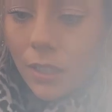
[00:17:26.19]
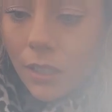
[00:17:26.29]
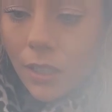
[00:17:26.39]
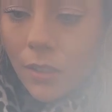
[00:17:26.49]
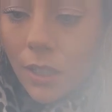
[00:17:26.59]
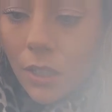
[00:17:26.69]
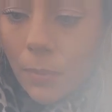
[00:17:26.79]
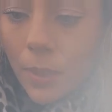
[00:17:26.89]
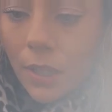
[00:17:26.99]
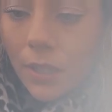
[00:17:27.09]
you know, it could
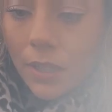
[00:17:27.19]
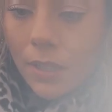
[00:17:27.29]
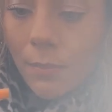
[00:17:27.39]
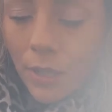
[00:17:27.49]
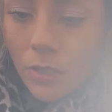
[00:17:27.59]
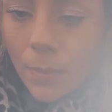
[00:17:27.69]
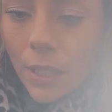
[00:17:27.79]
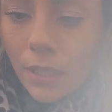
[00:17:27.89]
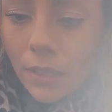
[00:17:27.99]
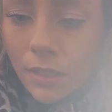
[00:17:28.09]
be that this is meant to
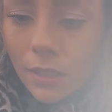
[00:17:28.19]
be.